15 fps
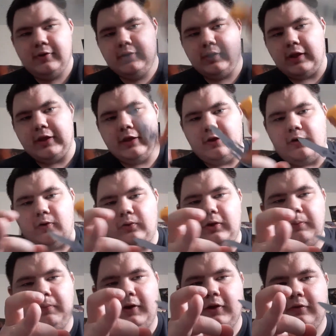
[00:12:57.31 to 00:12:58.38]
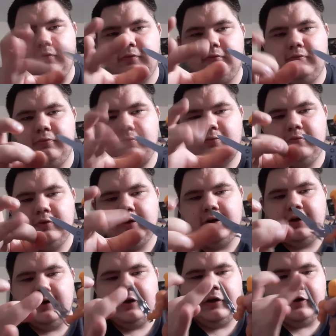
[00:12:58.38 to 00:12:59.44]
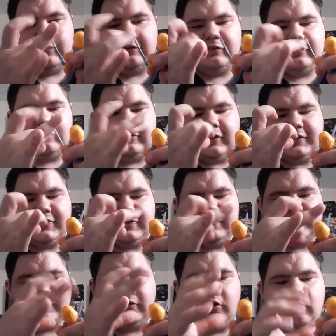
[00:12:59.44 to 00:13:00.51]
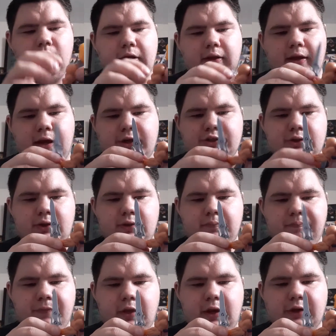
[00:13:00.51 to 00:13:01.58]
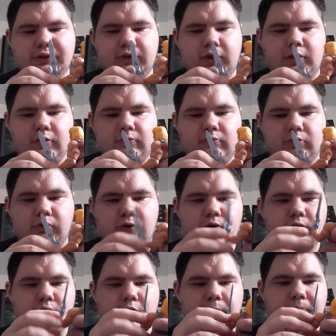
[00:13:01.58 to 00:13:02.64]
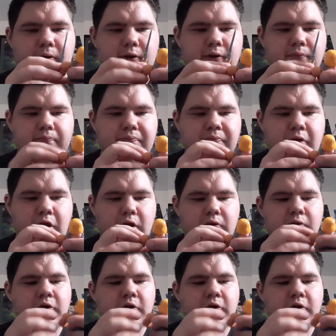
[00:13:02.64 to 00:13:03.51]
Like, you hold it, but it doesn't... Oh, wait, actually, I actually got a really good grip on it. Huh.